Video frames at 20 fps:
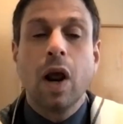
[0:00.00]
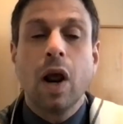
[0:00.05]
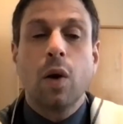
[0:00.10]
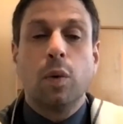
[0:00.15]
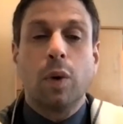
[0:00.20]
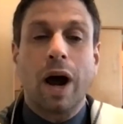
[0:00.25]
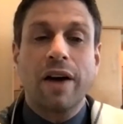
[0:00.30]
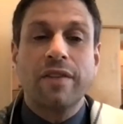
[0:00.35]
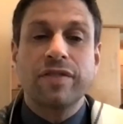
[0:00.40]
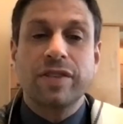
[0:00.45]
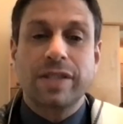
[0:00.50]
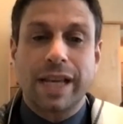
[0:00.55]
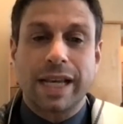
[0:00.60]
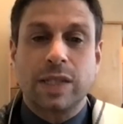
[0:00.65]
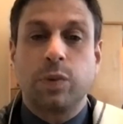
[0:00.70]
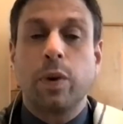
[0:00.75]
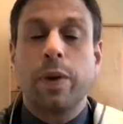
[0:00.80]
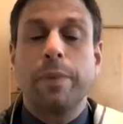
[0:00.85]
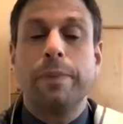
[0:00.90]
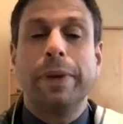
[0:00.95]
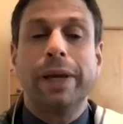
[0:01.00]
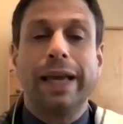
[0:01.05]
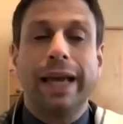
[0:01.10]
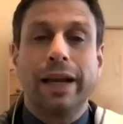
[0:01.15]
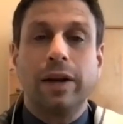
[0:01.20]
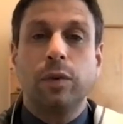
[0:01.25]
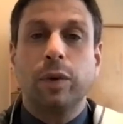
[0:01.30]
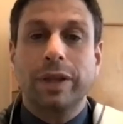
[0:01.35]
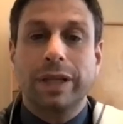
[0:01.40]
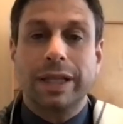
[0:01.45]
Rav says we
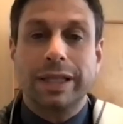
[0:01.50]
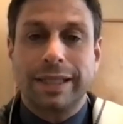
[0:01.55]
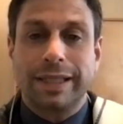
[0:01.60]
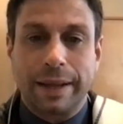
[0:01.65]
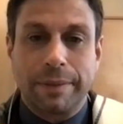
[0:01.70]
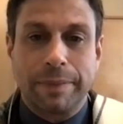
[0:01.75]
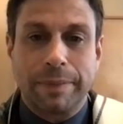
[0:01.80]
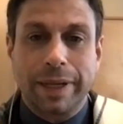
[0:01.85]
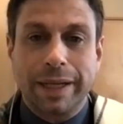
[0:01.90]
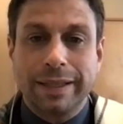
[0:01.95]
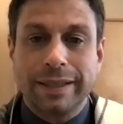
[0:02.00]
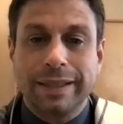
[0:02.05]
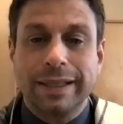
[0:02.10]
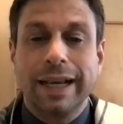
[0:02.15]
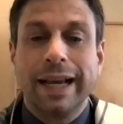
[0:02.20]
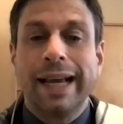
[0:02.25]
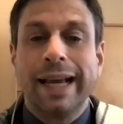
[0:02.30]
begin with the statement,